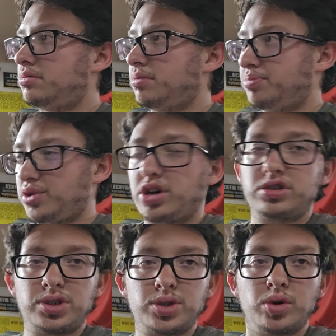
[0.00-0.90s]
the
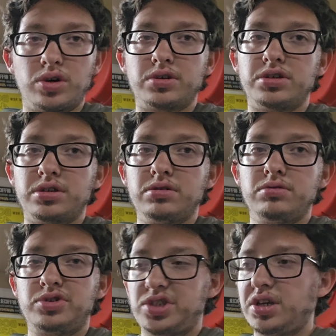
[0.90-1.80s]
plug started it,
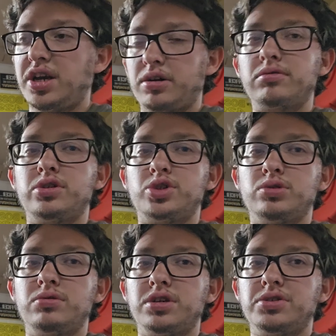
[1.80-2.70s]
seeing how rich
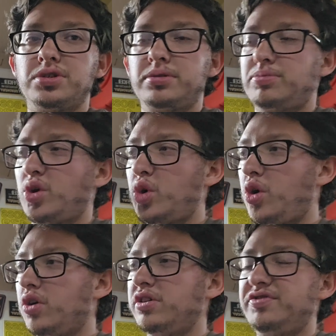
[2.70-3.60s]
it was, but
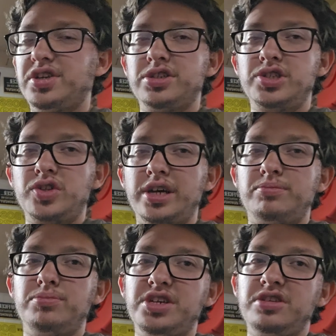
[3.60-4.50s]
all of this
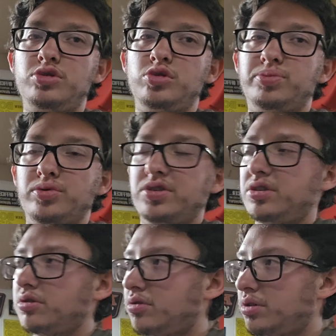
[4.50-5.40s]
led me to
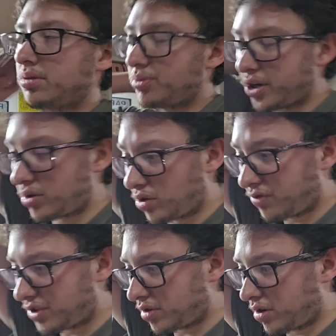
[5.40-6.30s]
pulling the carburetor
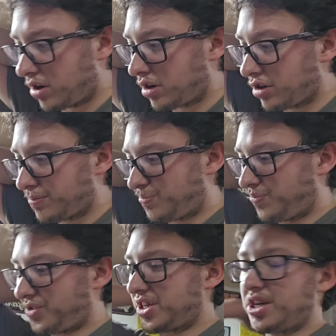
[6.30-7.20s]
off the car
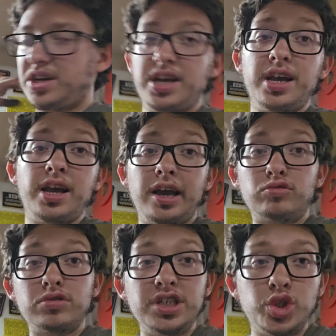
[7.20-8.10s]

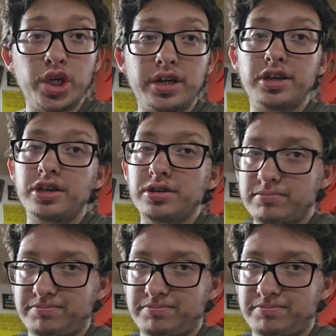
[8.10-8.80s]
and rejetting it.